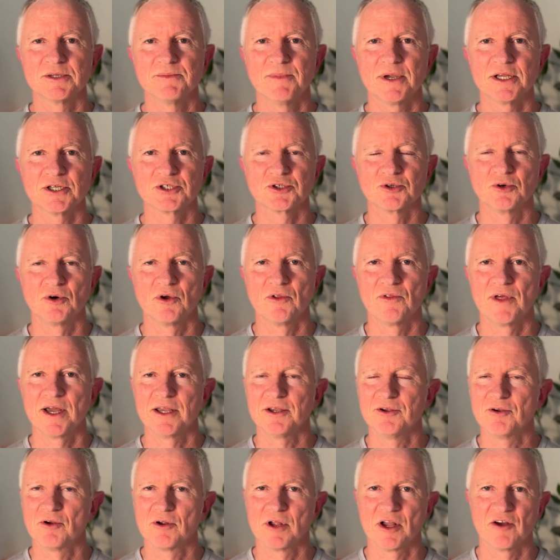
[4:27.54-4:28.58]
to make sure that
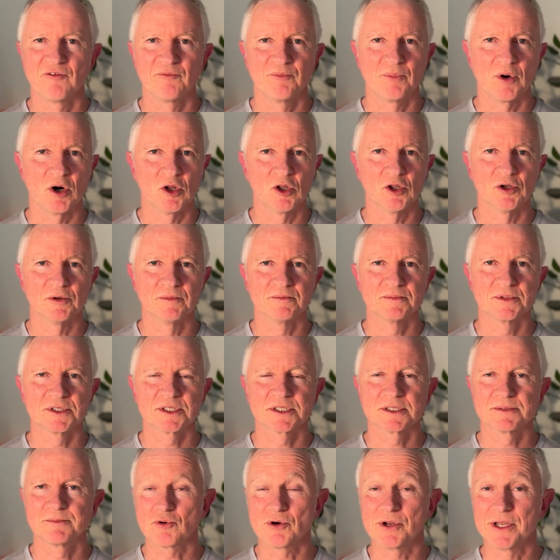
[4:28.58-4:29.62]
you don't have
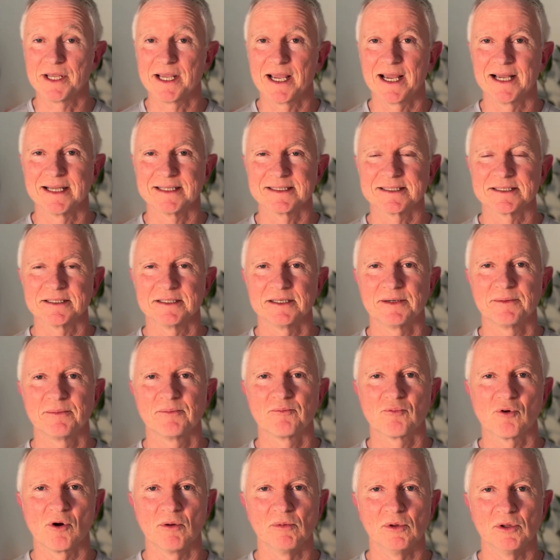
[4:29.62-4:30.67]
polyps, pre-cancer
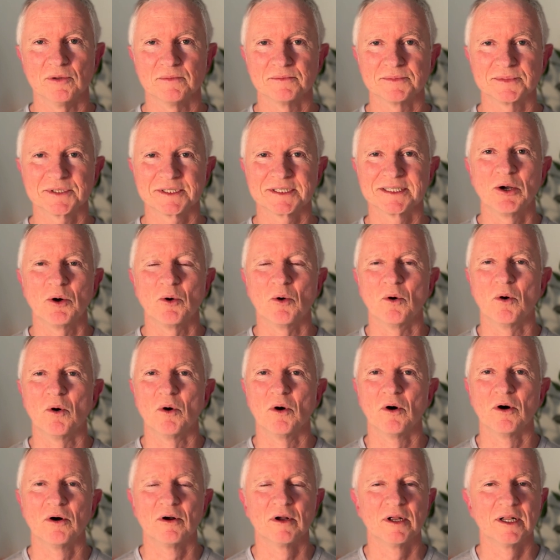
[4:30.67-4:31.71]
problems,
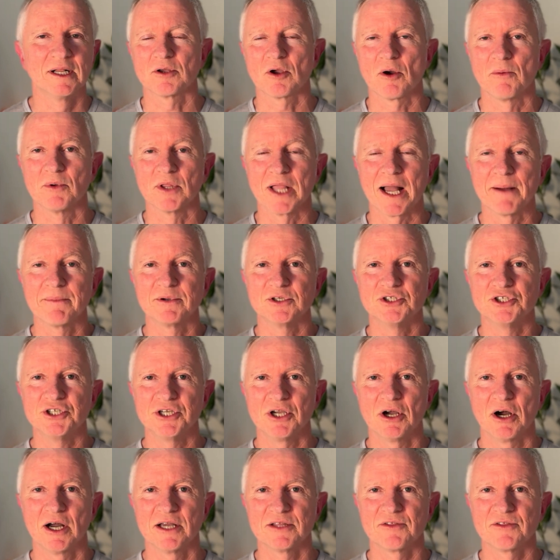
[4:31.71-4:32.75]
or common upper GI